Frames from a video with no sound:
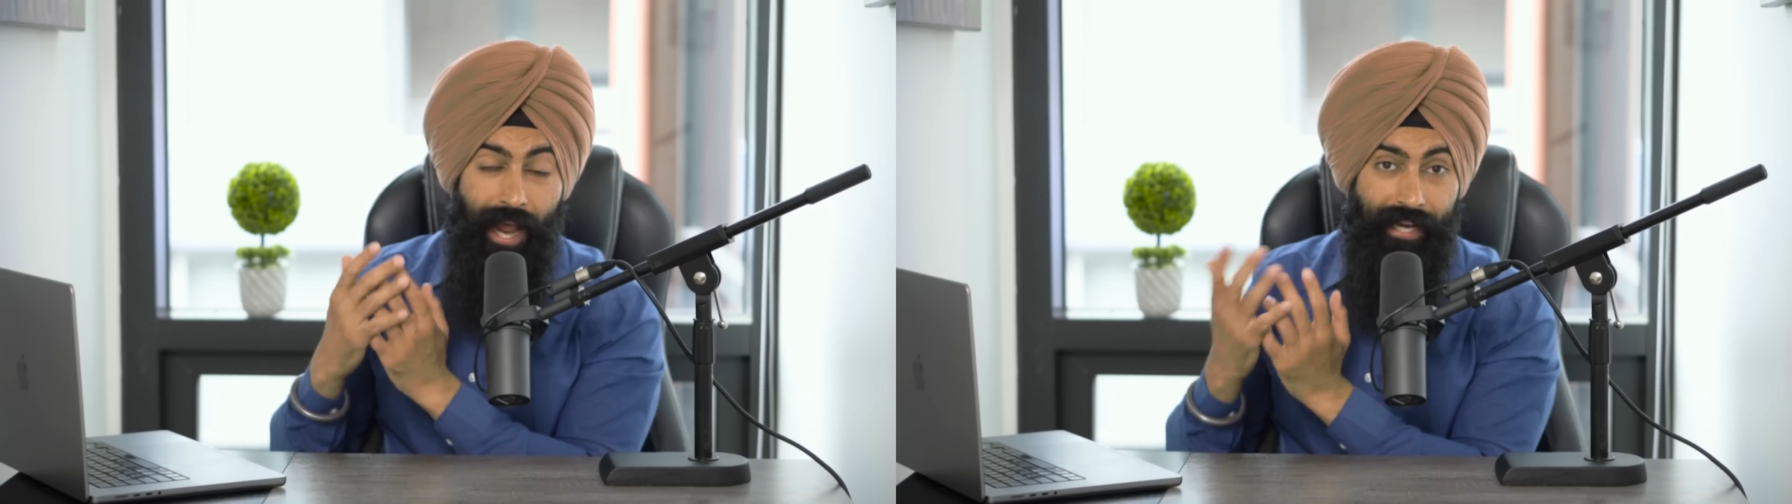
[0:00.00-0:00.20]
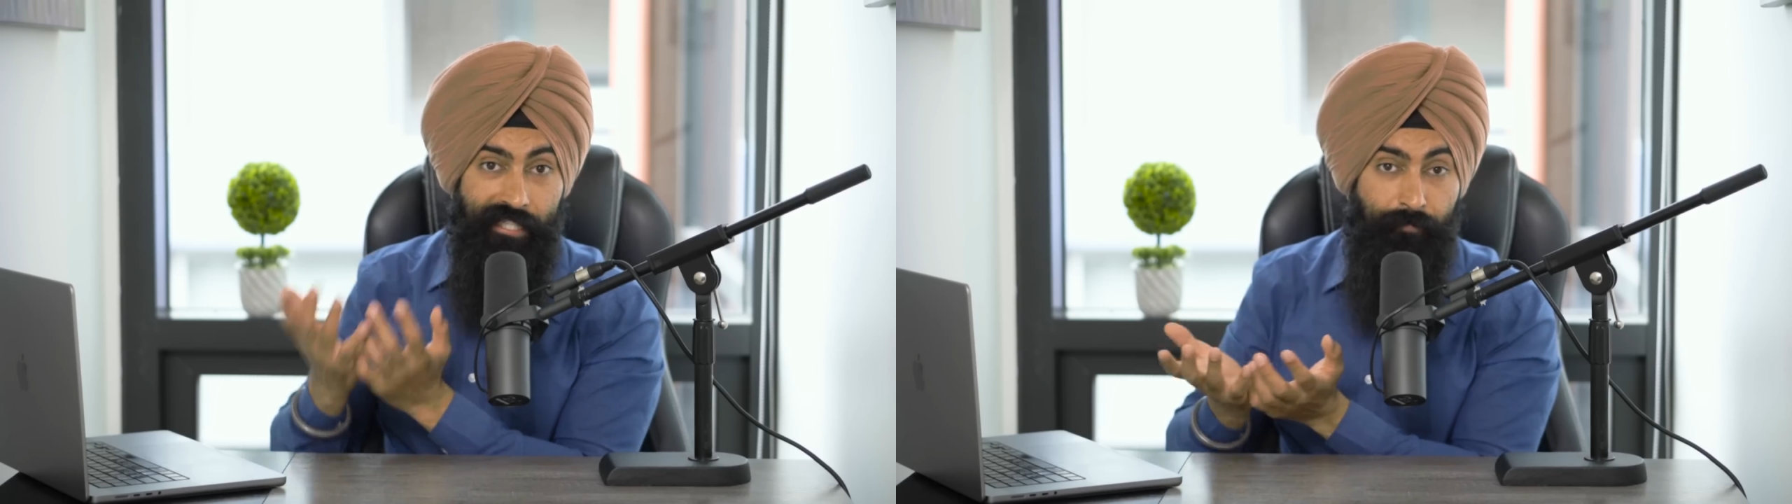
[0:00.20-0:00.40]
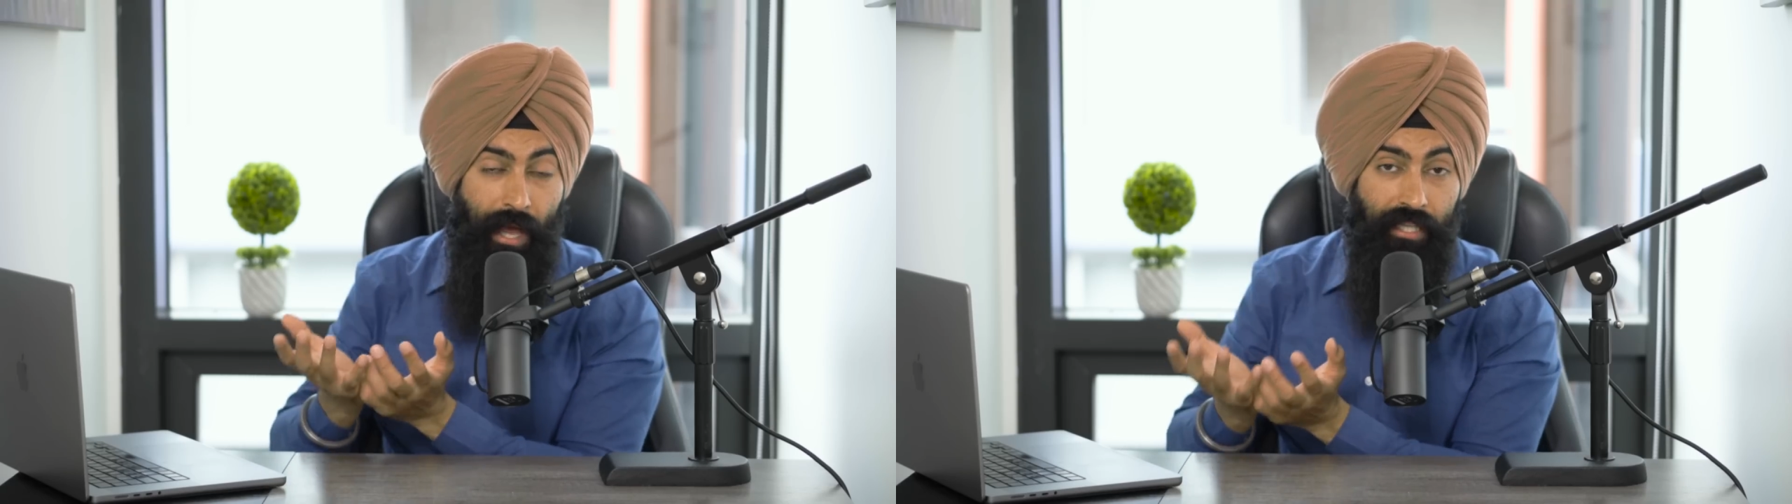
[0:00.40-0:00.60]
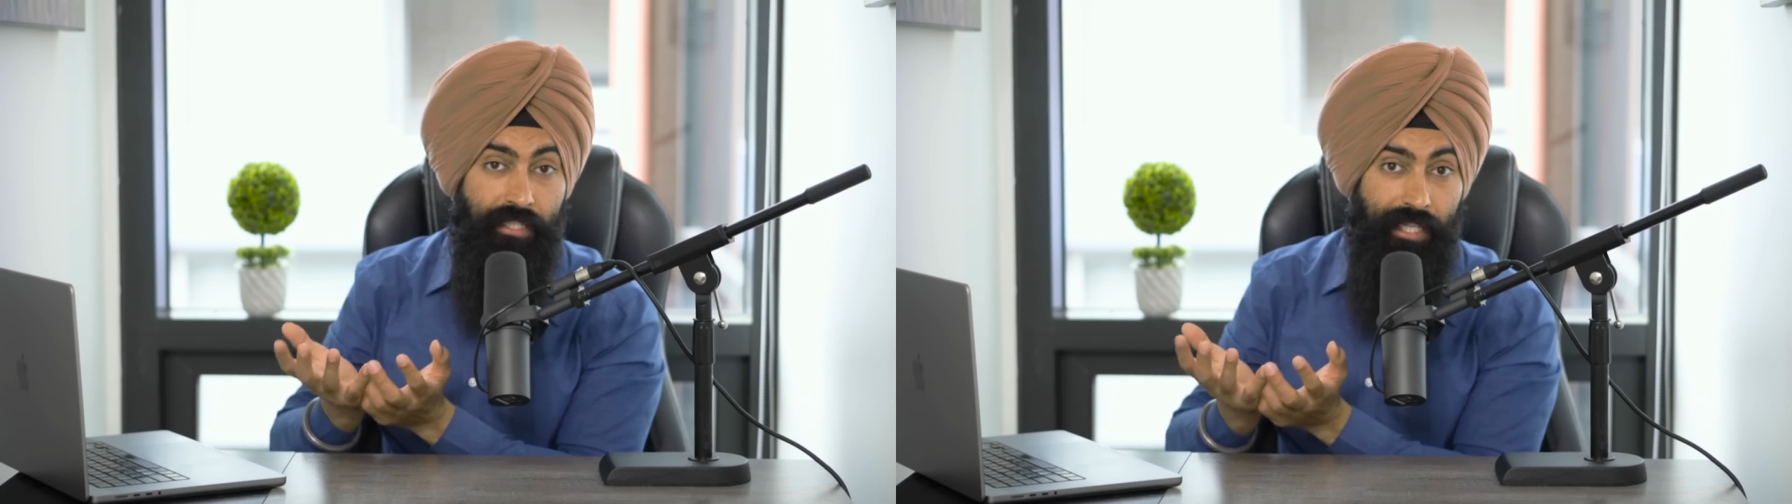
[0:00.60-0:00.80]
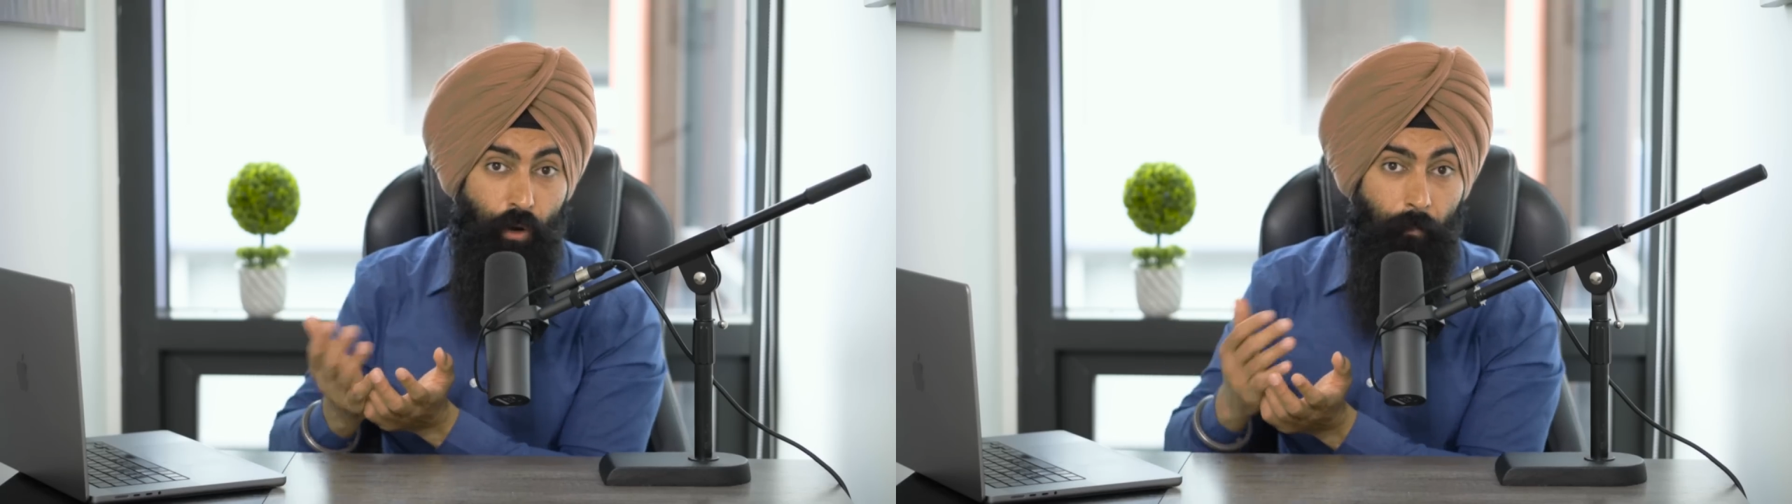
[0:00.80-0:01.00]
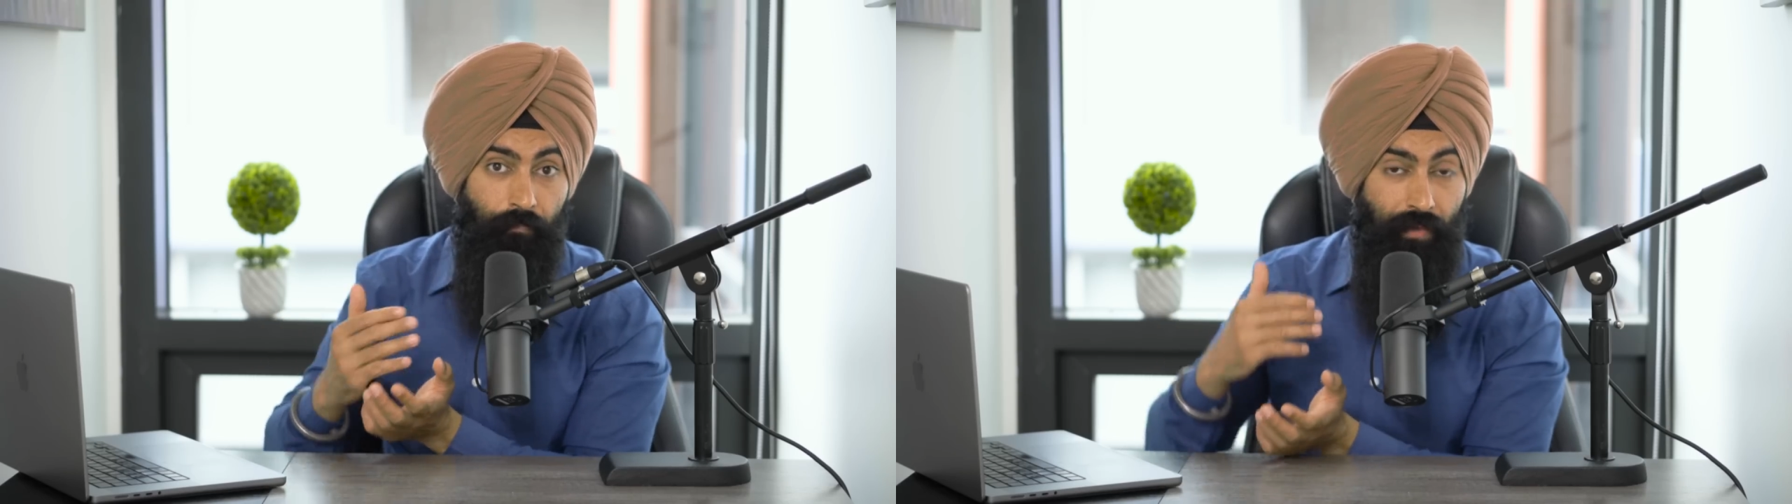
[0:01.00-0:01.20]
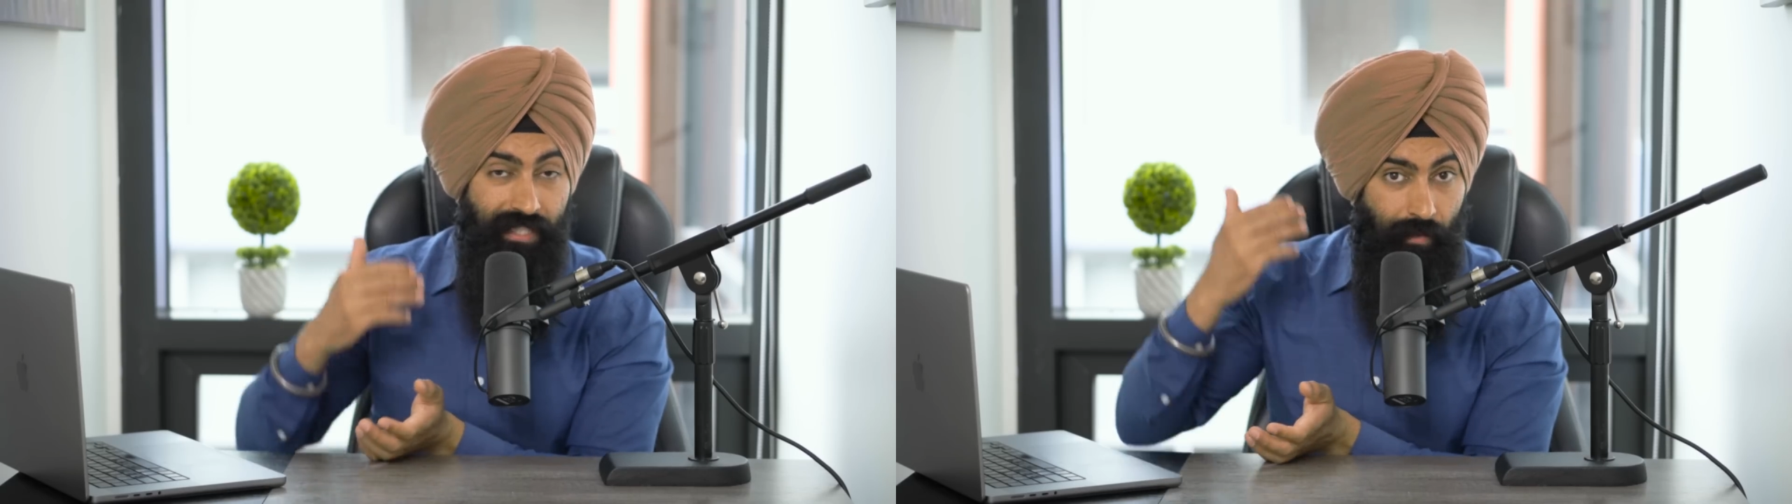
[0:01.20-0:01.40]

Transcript: and it's balanced out by